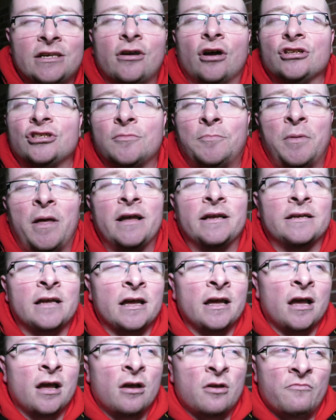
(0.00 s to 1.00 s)
You've got to play
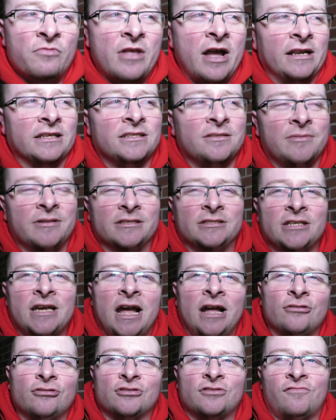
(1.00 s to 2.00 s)
90 minutes. You
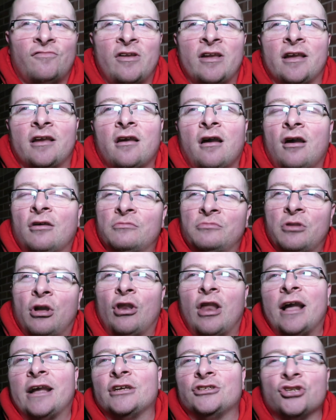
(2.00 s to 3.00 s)
can't just think,
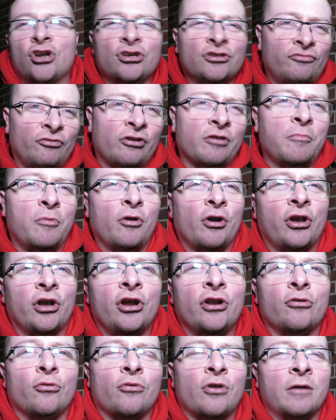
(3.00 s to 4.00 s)
not like a George fucking
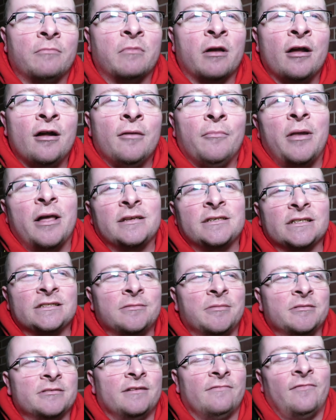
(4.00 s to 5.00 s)
Munker who can play
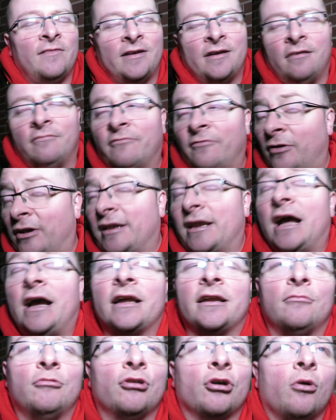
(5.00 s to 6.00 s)
60 minutes and think, I'm fucking
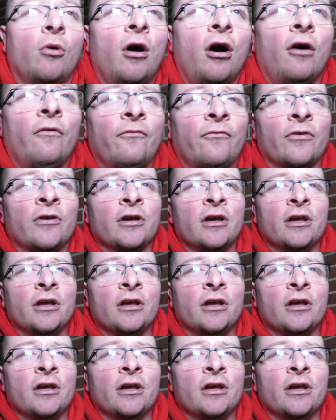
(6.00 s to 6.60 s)
knackered, I want to go off.